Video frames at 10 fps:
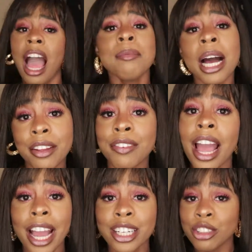I might even
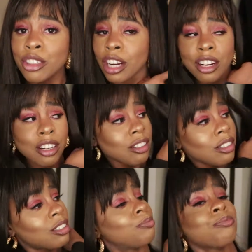ask you,
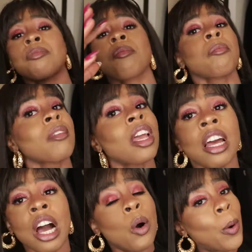girl,
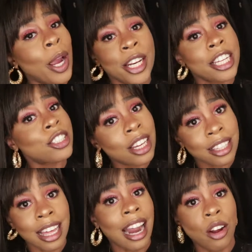where did you
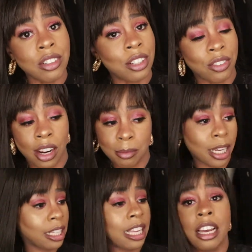get that outfit from?
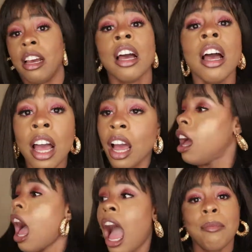Because
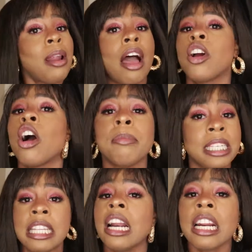I'm not even going to
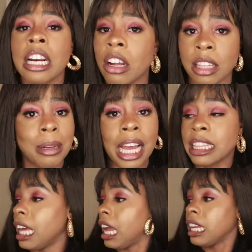be stunning on them
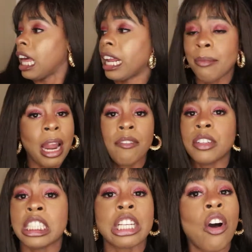like that. Like, I'm not
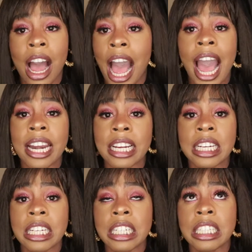even just going to hide
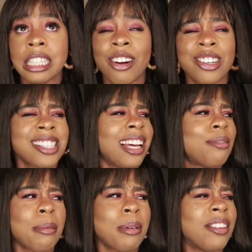it. Or
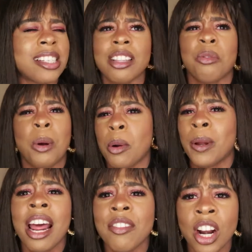stunning maybe isn't the word.
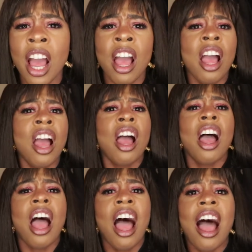Whatever.
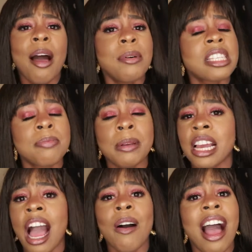I'm going to
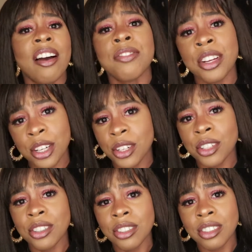speak how I feel.